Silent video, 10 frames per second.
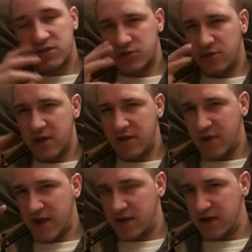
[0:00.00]
so you have
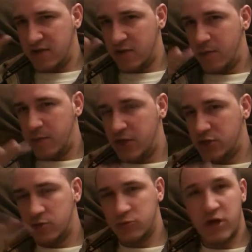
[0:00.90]
an idea of the
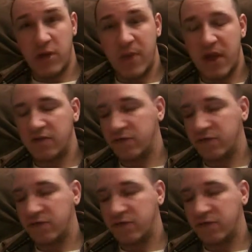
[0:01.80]
picture I'm trying to paint